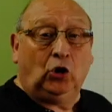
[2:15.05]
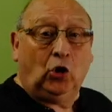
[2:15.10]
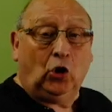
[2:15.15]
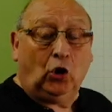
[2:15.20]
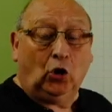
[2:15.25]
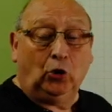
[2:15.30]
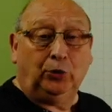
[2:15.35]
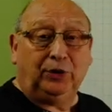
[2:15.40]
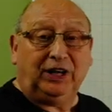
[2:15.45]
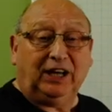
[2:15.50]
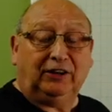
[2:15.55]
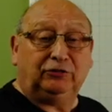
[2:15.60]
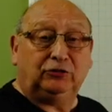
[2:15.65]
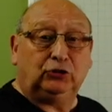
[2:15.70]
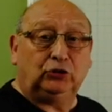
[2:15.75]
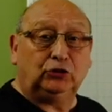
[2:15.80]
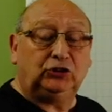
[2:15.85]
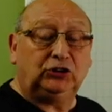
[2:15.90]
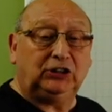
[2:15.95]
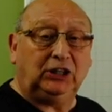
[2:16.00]
or we have
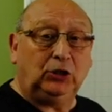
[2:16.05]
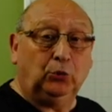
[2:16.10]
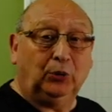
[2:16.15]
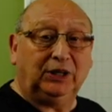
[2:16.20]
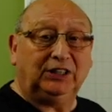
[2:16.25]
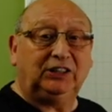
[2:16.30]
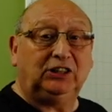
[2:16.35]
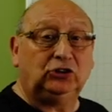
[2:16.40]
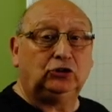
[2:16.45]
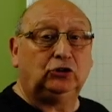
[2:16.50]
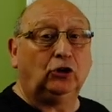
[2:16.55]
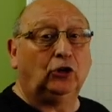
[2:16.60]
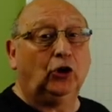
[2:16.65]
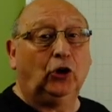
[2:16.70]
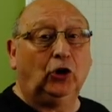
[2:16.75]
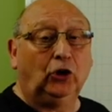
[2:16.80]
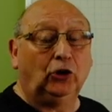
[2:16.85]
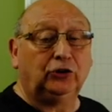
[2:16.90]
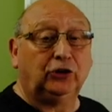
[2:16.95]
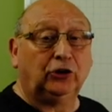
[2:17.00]
to see what is the
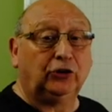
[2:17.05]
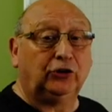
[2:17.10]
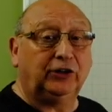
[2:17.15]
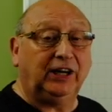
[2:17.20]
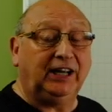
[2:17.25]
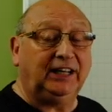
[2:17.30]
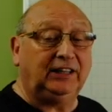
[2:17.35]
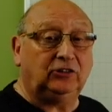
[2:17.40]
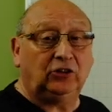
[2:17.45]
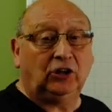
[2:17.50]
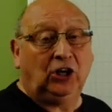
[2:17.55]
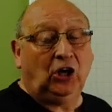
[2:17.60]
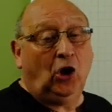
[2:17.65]
hurdle rate